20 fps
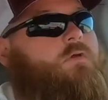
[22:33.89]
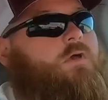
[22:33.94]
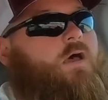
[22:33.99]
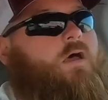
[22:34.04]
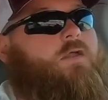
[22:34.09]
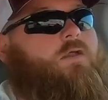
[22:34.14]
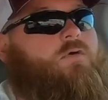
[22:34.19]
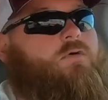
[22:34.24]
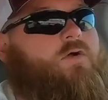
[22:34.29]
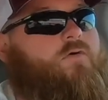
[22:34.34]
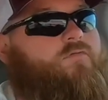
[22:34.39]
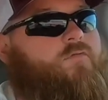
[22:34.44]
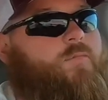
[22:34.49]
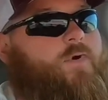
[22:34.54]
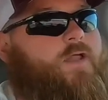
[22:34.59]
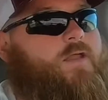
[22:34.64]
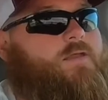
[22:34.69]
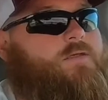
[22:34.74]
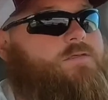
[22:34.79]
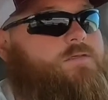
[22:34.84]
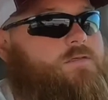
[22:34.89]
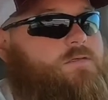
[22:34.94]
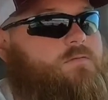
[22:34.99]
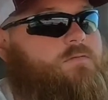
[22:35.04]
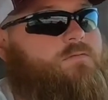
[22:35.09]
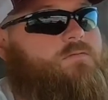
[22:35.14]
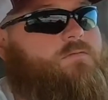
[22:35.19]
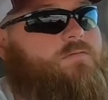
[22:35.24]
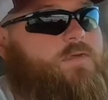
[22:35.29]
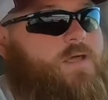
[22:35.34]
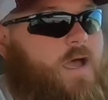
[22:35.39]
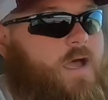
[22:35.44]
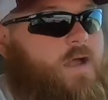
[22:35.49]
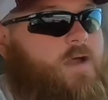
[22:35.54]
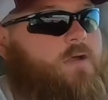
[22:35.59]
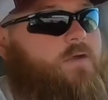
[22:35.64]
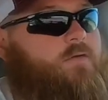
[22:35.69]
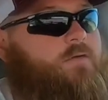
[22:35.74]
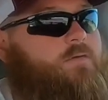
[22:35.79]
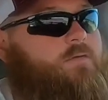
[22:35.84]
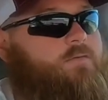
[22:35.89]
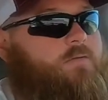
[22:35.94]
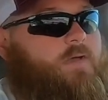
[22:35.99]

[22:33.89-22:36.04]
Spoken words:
I know everybody's tired.